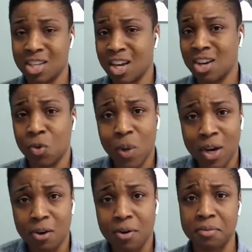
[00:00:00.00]

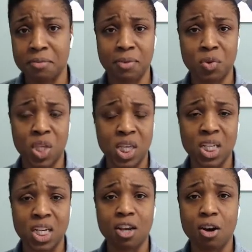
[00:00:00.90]
unaware of everything
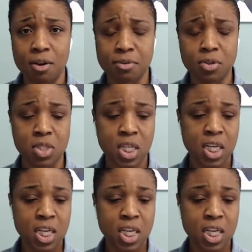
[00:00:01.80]
that he offers.